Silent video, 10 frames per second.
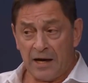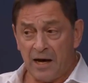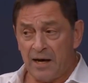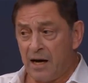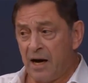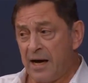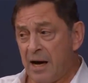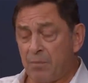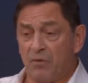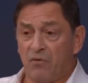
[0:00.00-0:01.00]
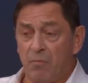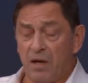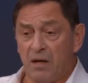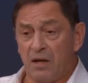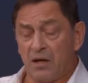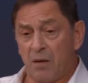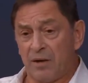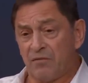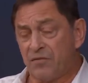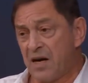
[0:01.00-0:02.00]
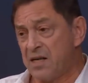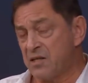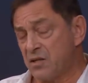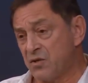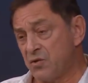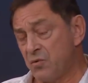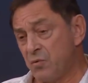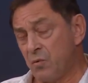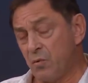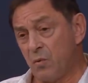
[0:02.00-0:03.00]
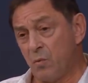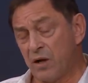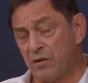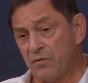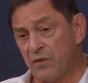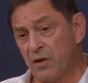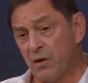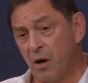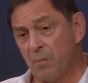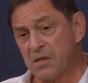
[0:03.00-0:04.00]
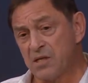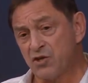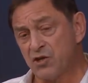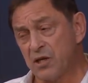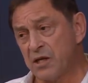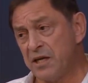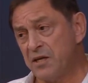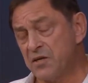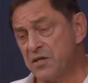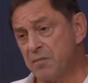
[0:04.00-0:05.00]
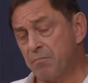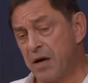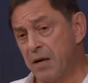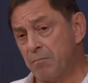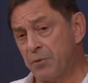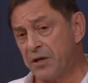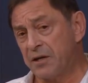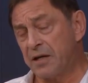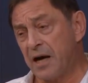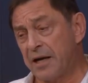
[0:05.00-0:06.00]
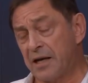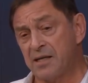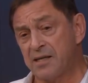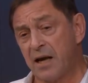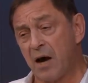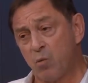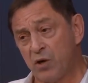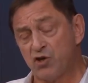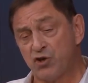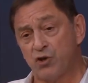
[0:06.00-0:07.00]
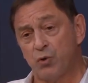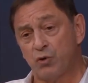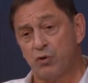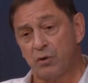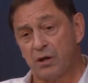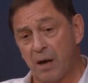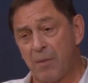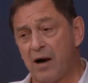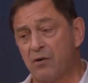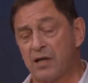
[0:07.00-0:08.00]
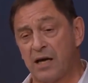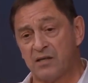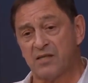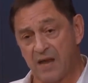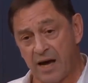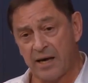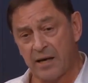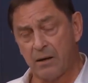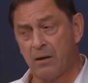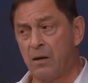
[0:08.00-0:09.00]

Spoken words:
And I happen to be an economic advisor to one of the opposition leaders in Britain. And I said, I wish you could come out and say,